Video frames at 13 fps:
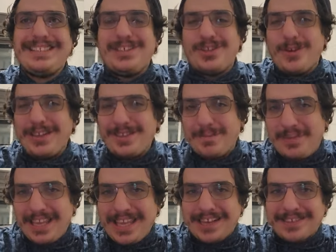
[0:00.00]
going to
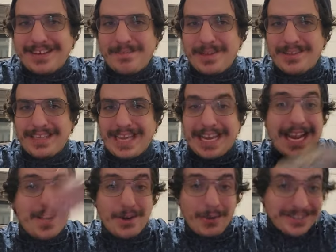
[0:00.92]
pee outside the building. And
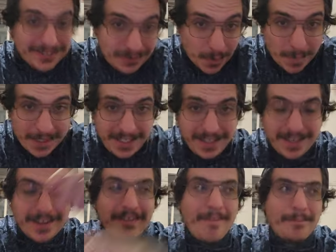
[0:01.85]
I know it's stupid,
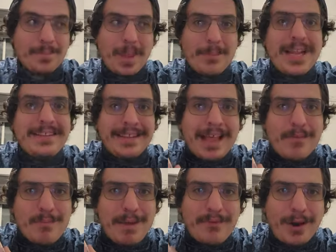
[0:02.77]
but I did that
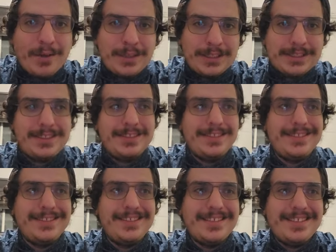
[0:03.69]
with my father.
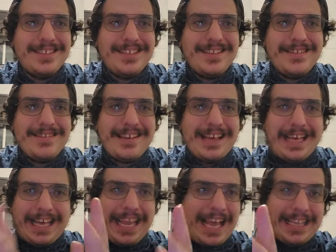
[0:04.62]

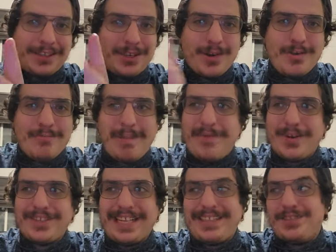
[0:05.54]
I had to go. My
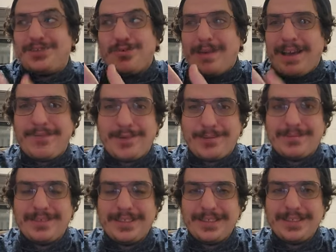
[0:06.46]
father's like, there's no bathroom.
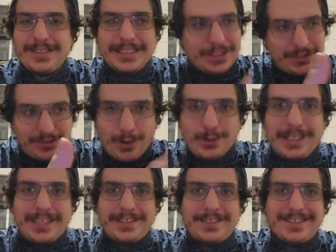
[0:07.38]
Just go
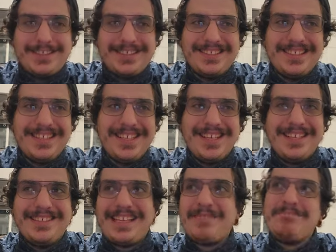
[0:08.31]
there.
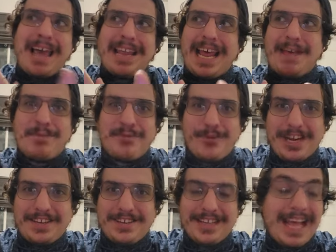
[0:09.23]
Like that, I am
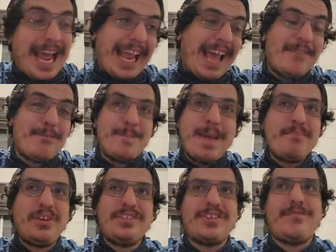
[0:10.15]
afraid. I have
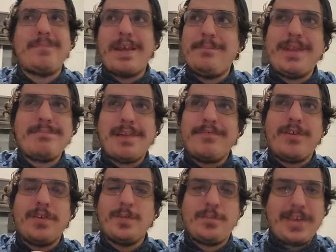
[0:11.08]
memories of me and my
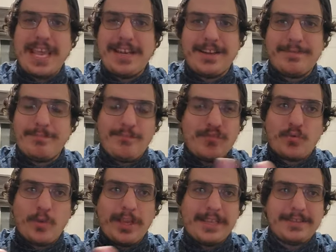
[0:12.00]
father peeing in the
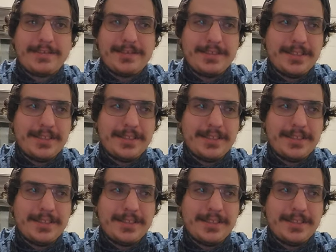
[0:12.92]
toilet.